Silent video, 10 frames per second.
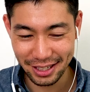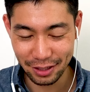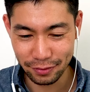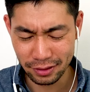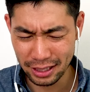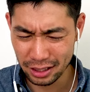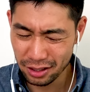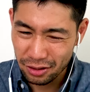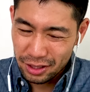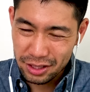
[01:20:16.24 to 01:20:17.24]
felt like,
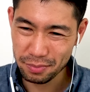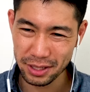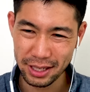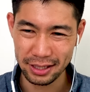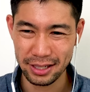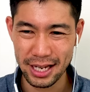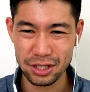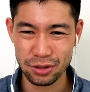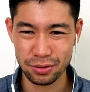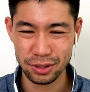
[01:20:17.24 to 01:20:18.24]
no, it's been
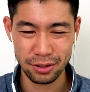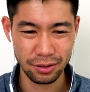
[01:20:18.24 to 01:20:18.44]
unnatural, you know,